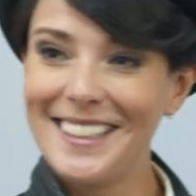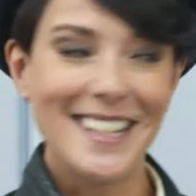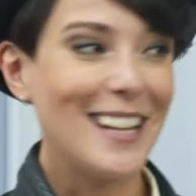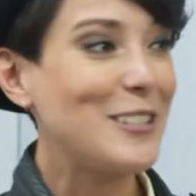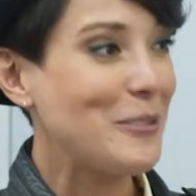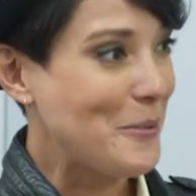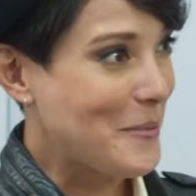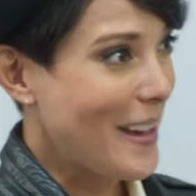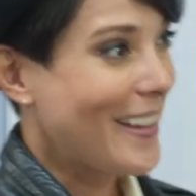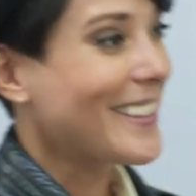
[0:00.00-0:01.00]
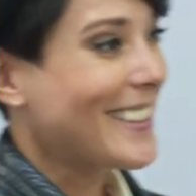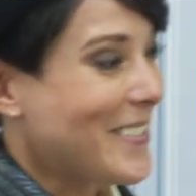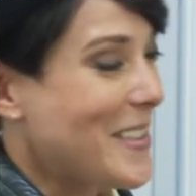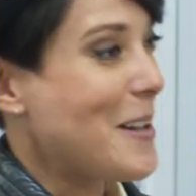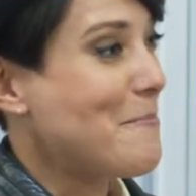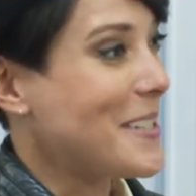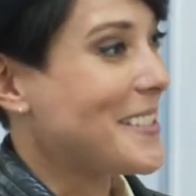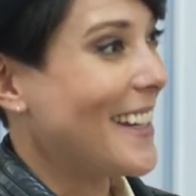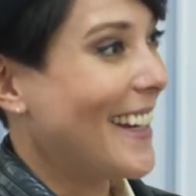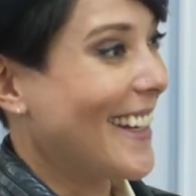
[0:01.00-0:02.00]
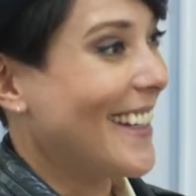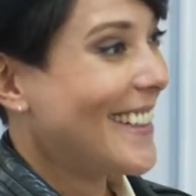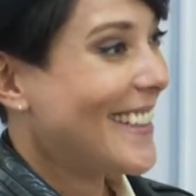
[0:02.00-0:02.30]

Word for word: Now do it without, without me saying it.